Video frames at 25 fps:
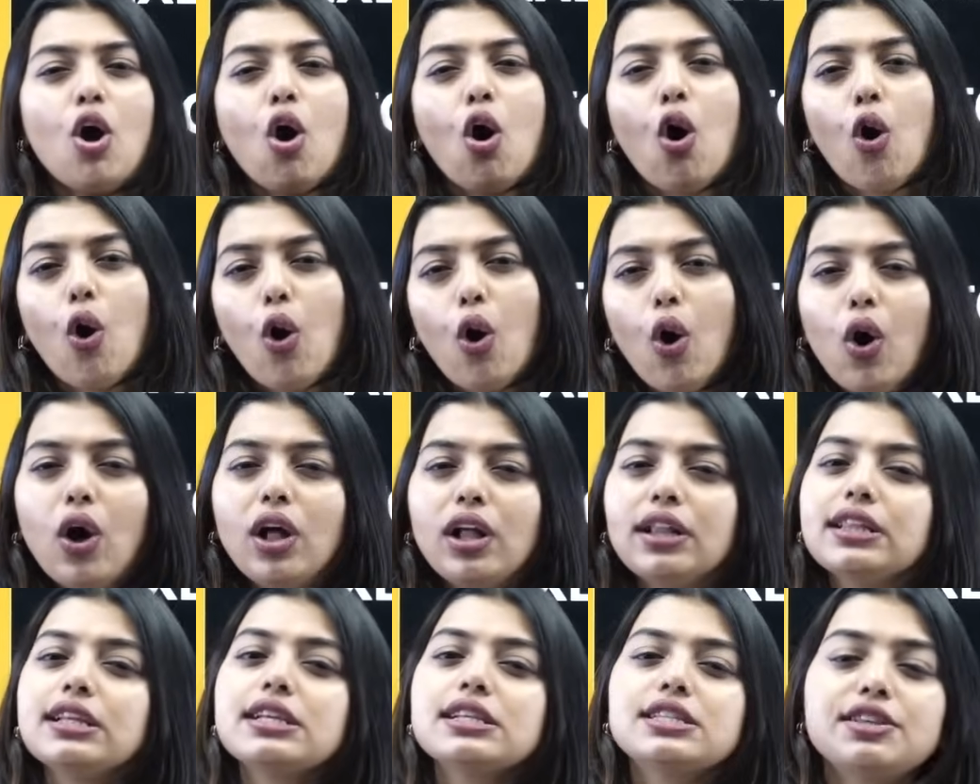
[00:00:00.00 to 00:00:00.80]

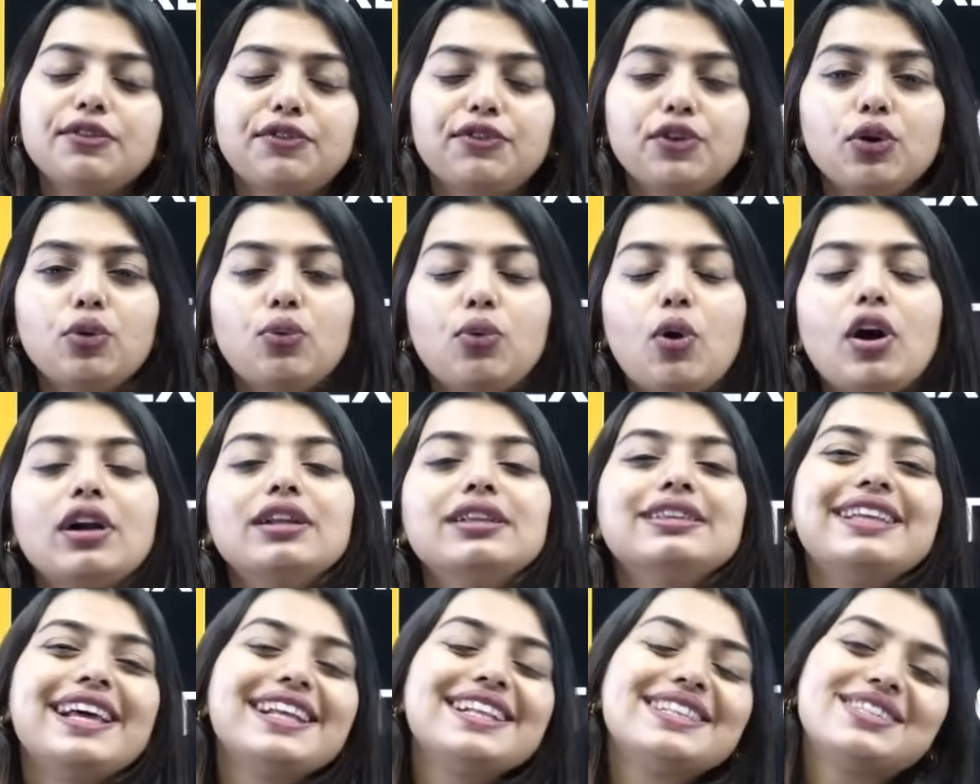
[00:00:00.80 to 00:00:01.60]
All this if you
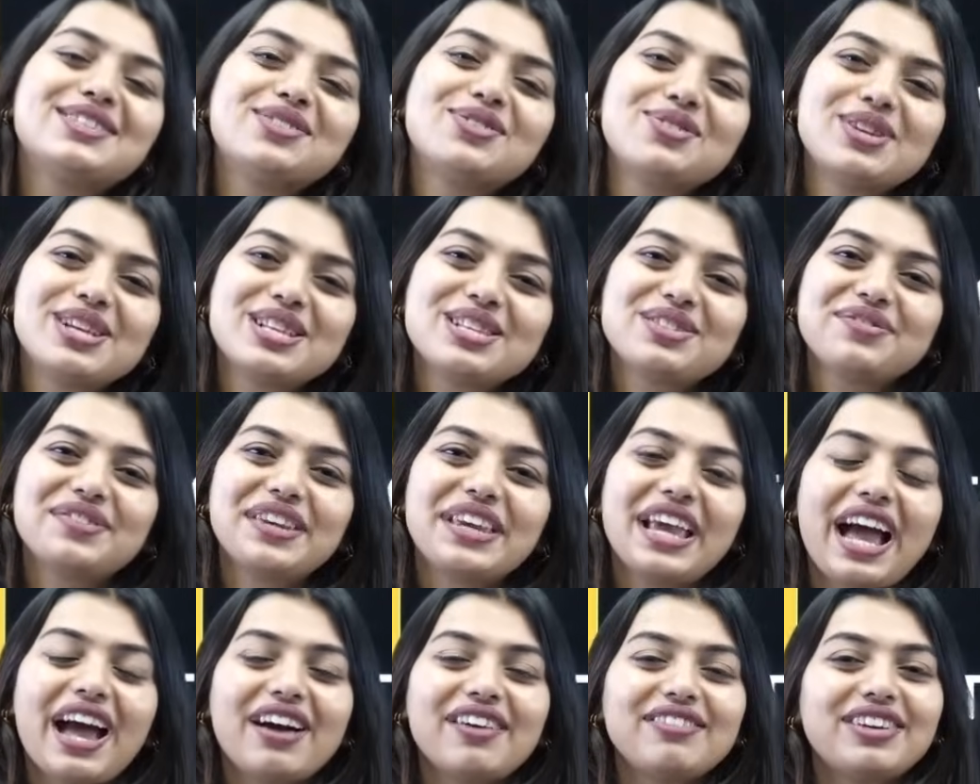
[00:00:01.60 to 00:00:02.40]
want, then students, we
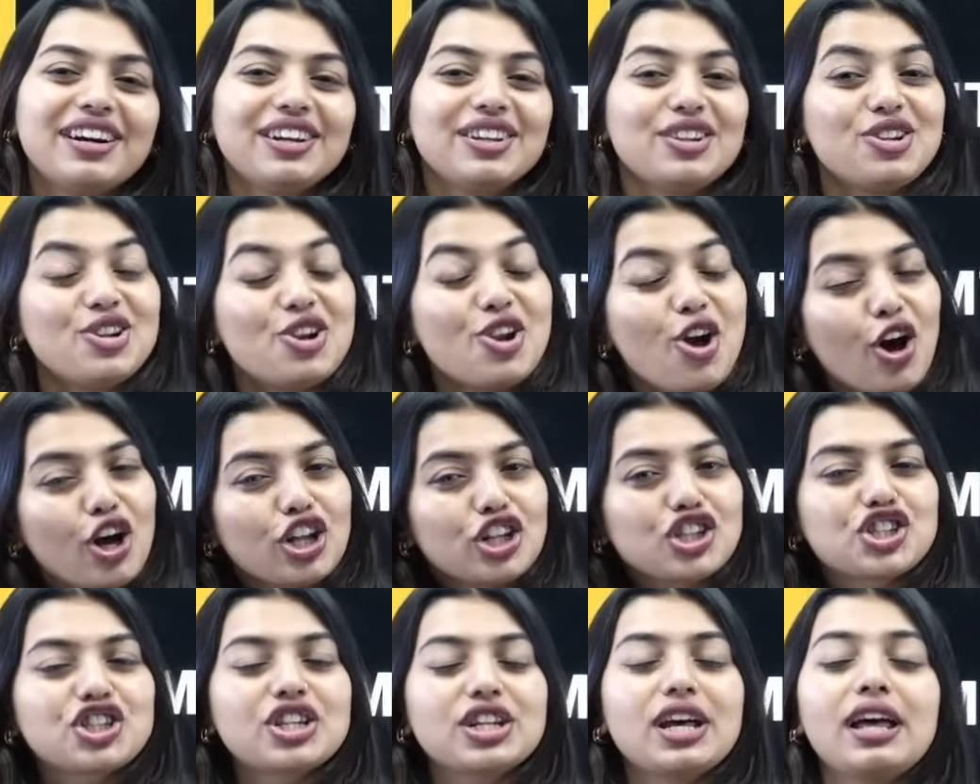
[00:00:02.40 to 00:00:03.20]
have
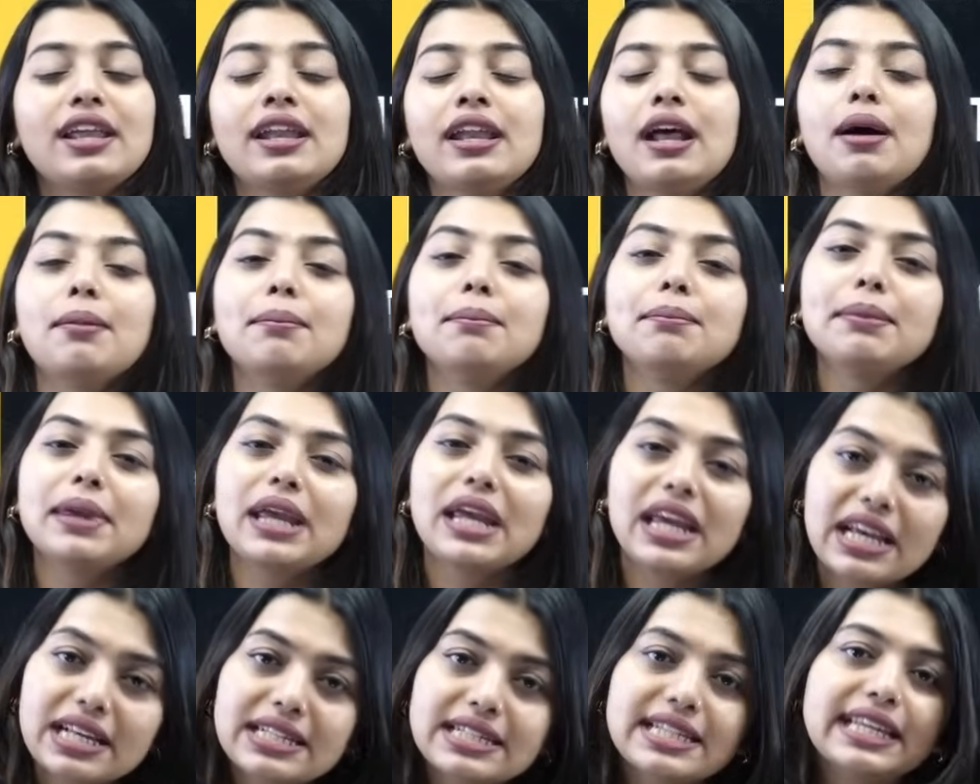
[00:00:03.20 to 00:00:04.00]
launched an
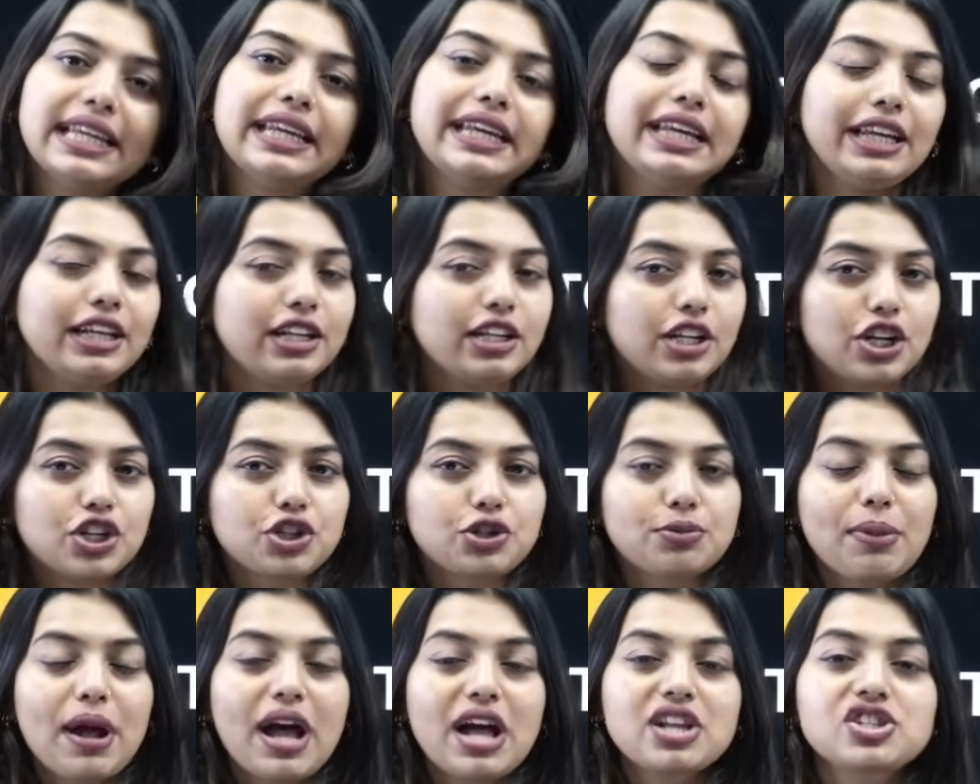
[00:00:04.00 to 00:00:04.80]
amazing English
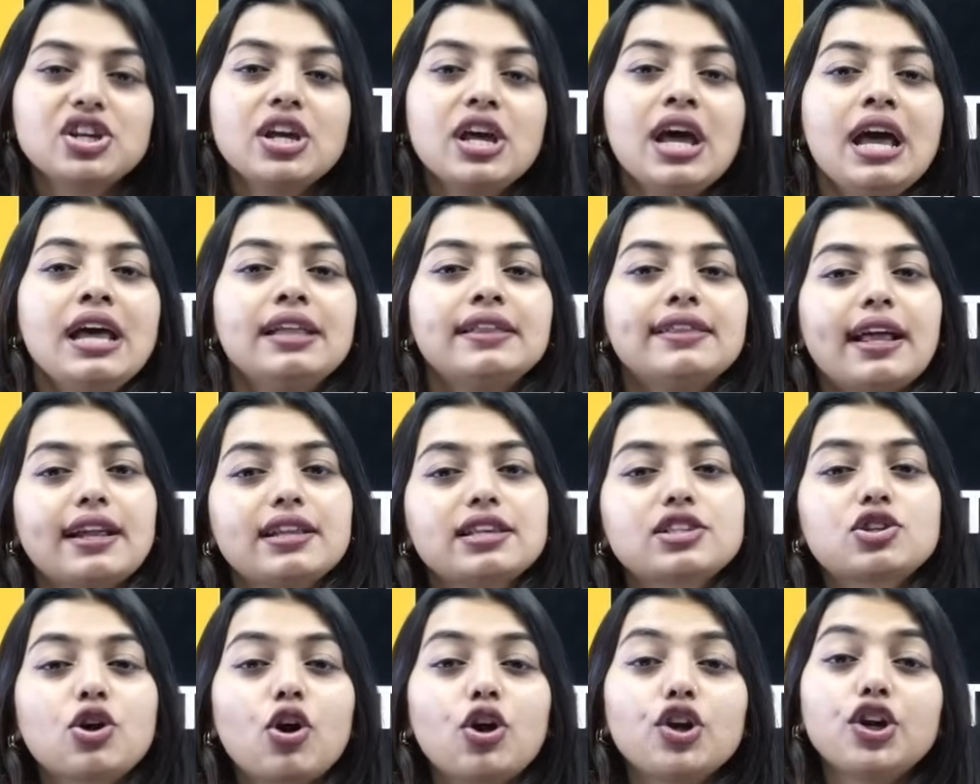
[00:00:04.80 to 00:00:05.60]
batch that
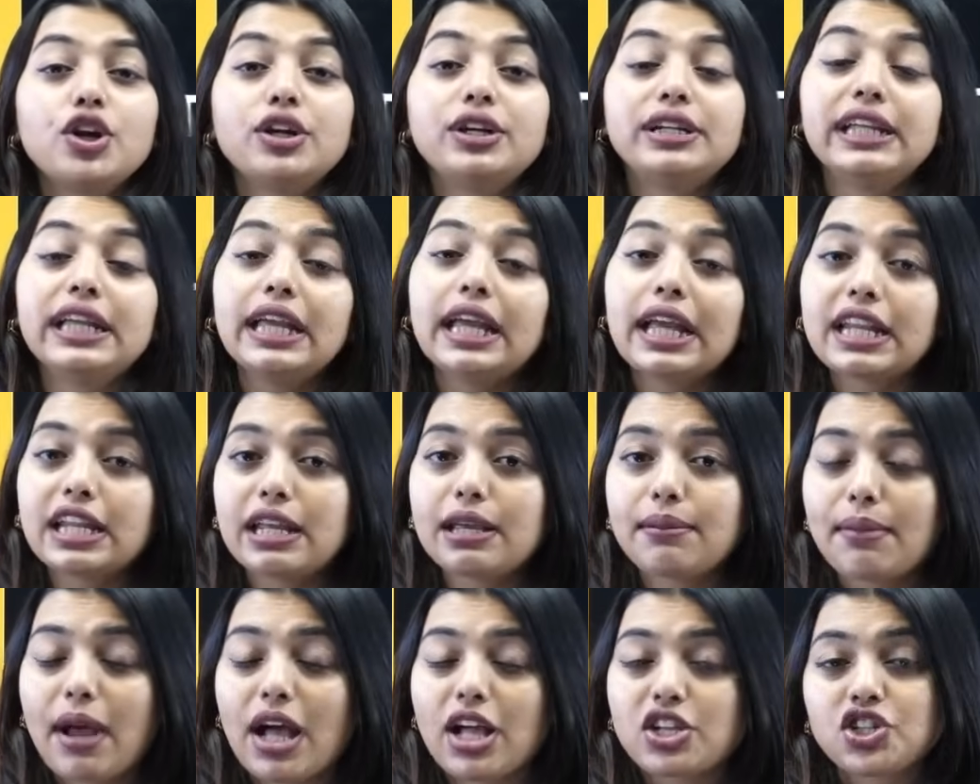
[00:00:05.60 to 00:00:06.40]
is called your
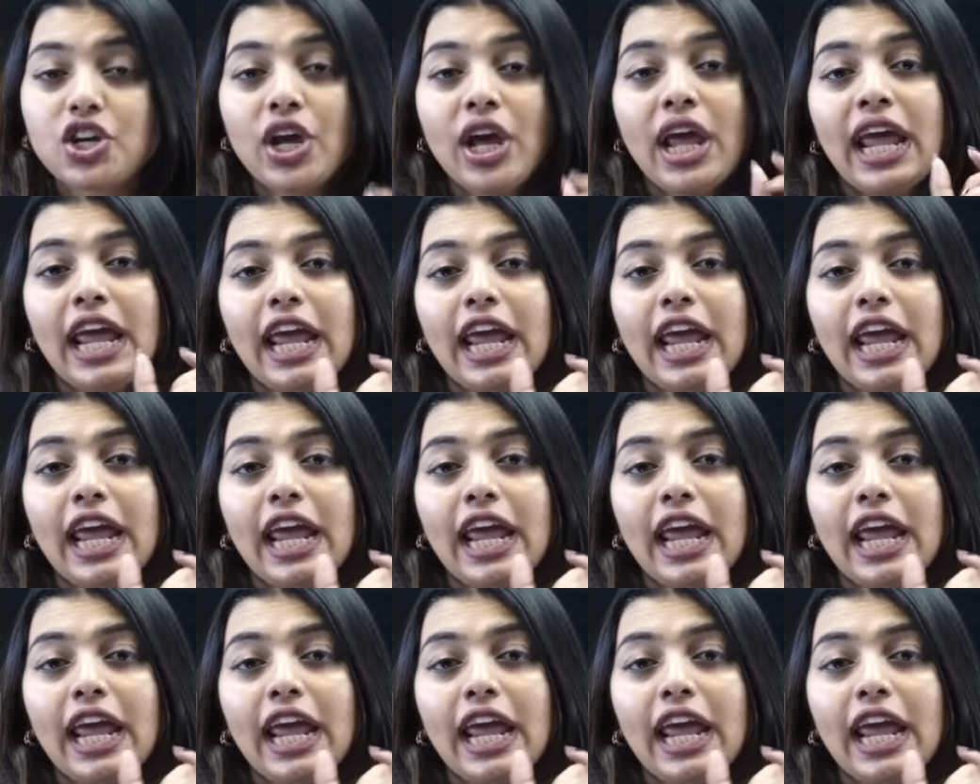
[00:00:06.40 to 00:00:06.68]
DNA batch.